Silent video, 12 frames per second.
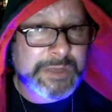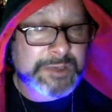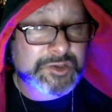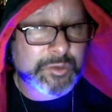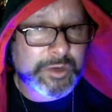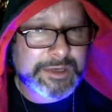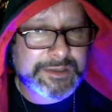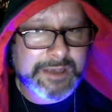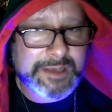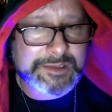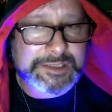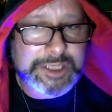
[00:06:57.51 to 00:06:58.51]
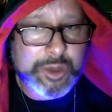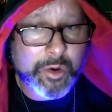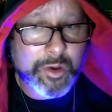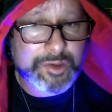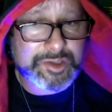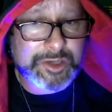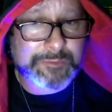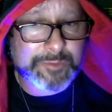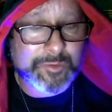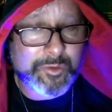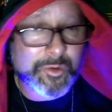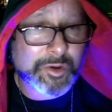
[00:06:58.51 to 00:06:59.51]
So what he does is he calls up
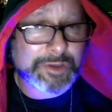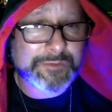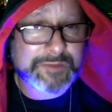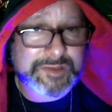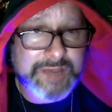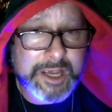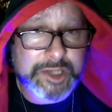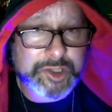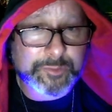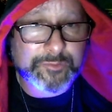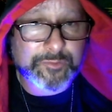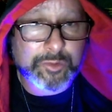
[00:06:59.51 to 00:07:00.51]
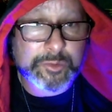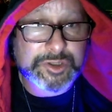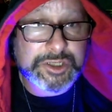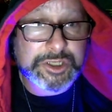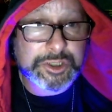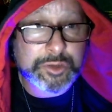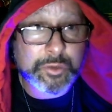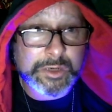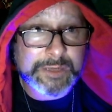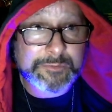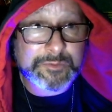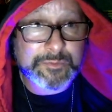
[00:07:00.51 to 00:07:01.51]
all of the sideshow performers he knew